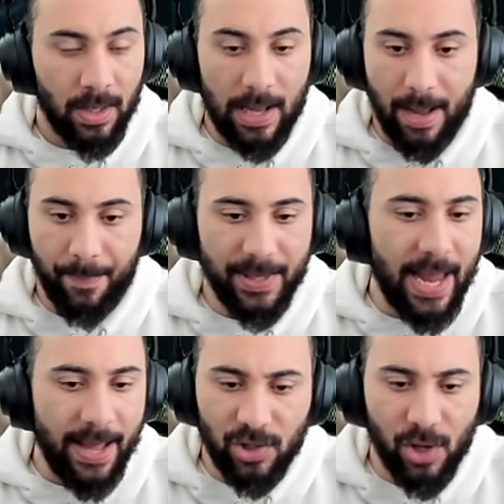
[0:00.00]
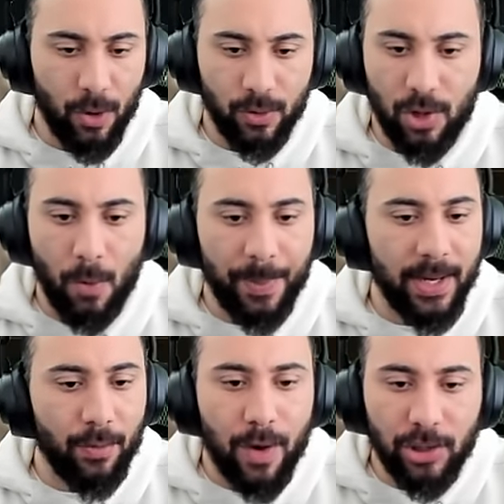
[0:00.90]
Uh, but yeah, so don't be
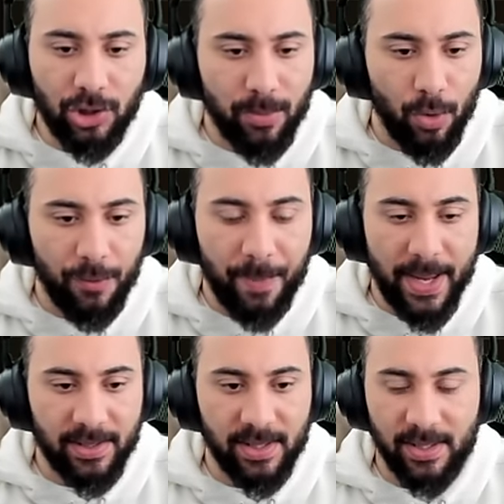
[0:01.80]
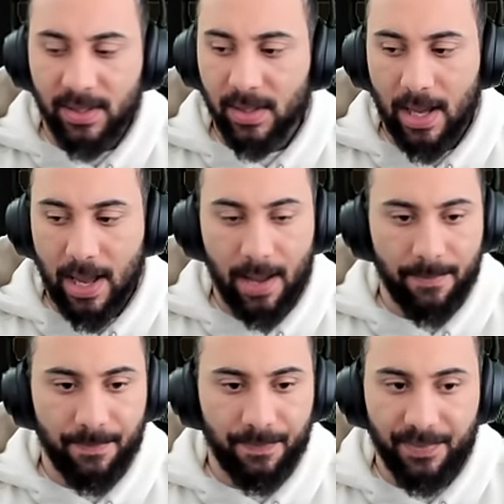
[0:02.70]
in a rush to move bases.
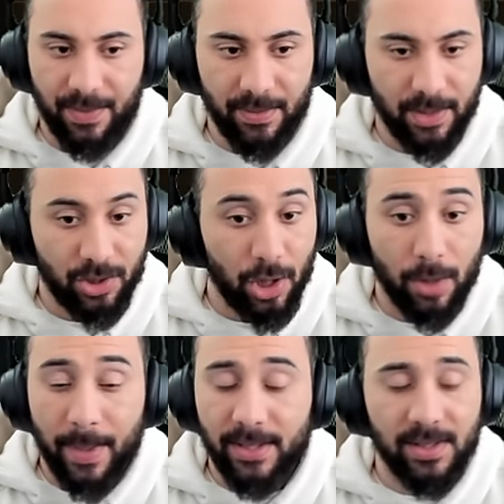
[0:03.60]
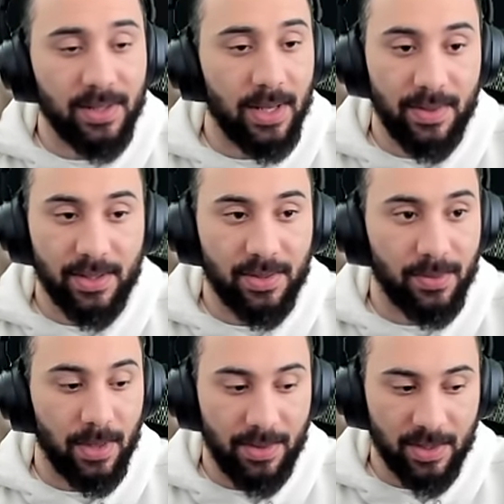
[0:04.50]
Um, the the starter bases in
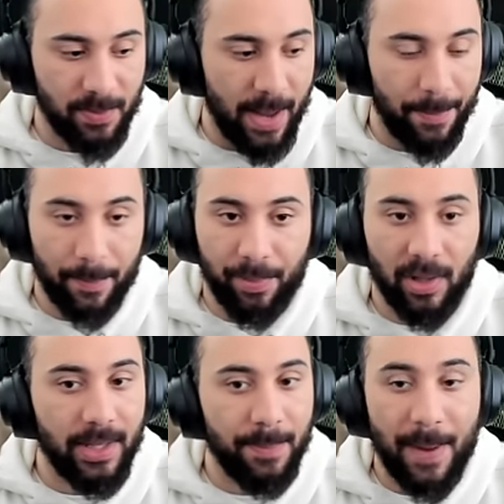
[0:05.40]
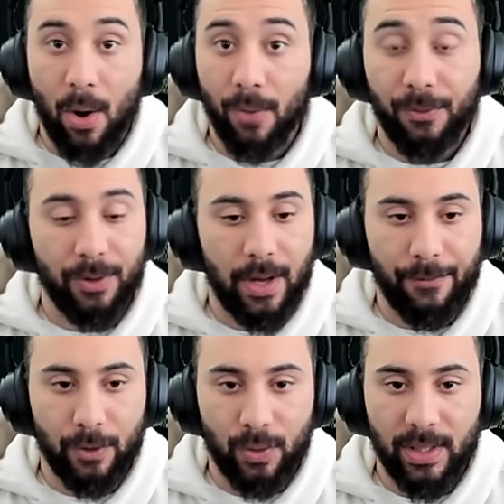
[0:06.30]
this in this map are plenty powerful
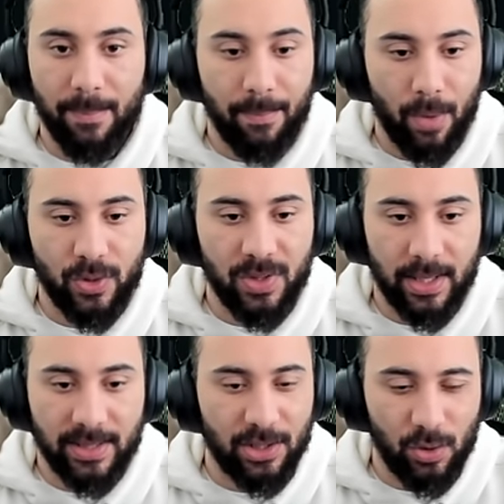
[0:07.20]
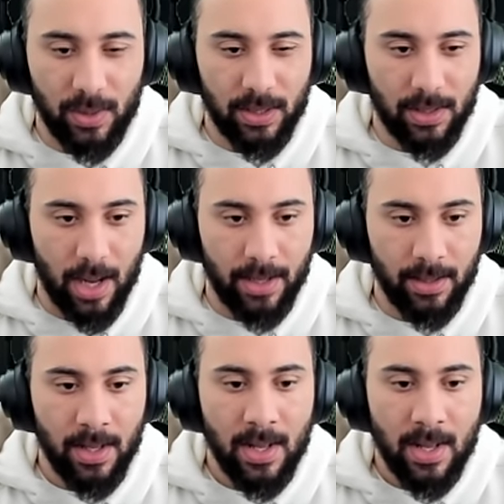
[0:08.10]
enough for you to get most things that you need
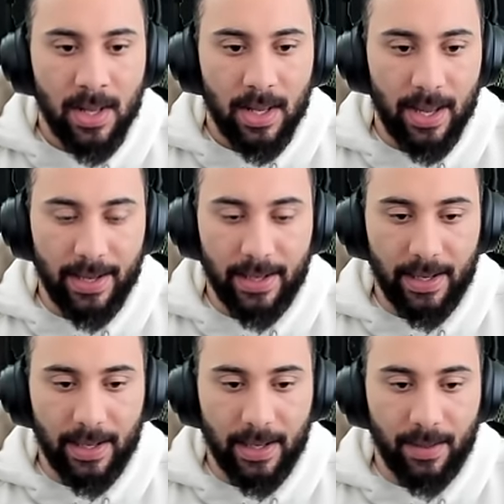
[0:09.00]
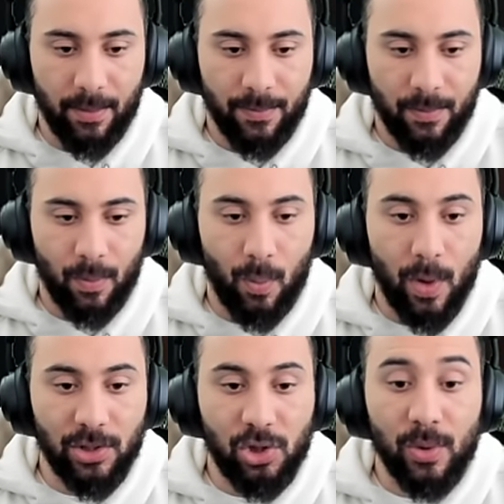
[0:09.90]
done. And then uh,
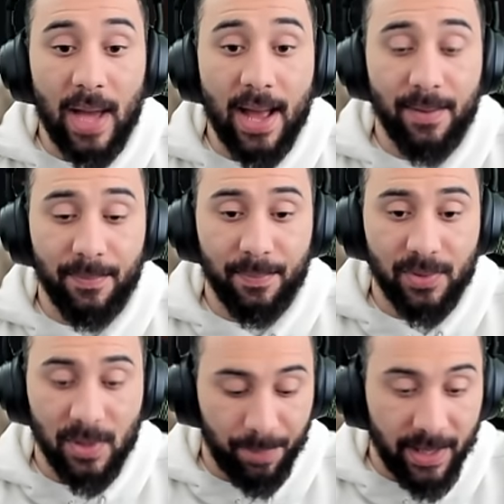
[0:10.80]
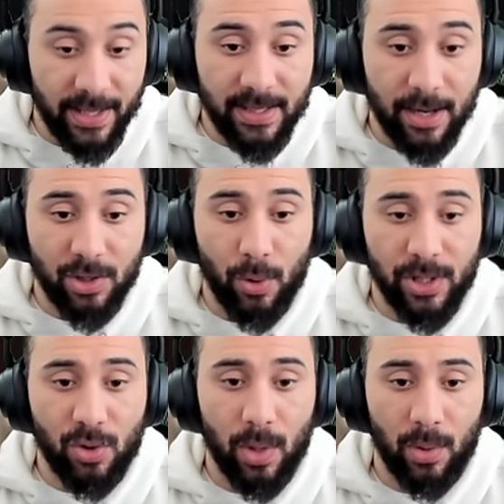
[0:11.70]
once you got some plague
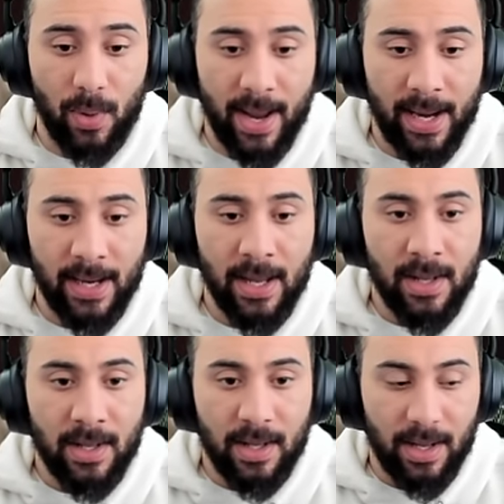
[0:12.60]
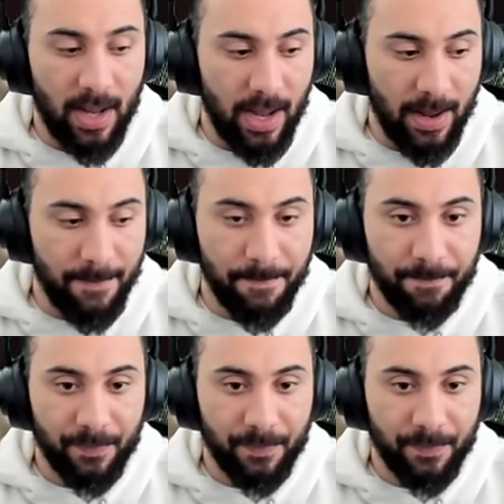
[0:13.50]
territory squared away, um,